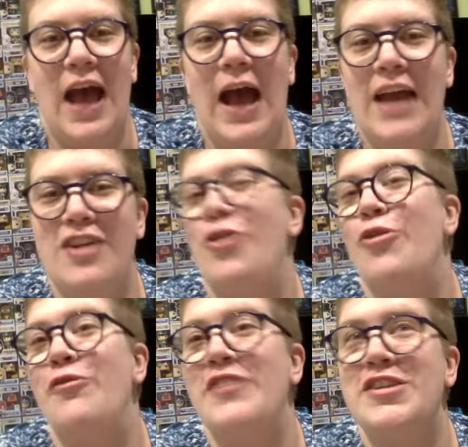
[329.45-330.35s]
I knew
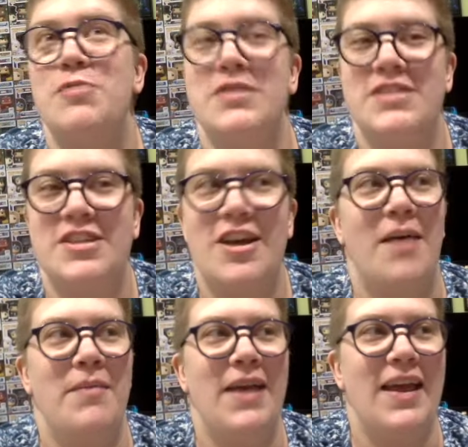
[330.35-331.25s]
this was
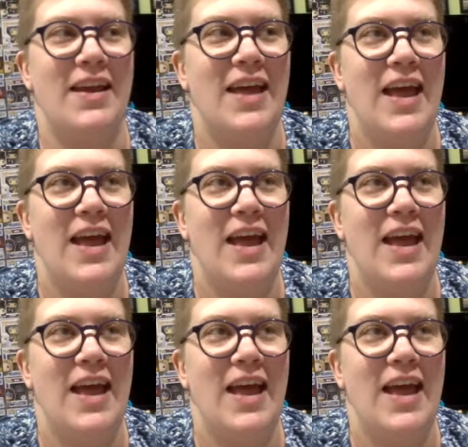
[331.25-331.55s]
coming.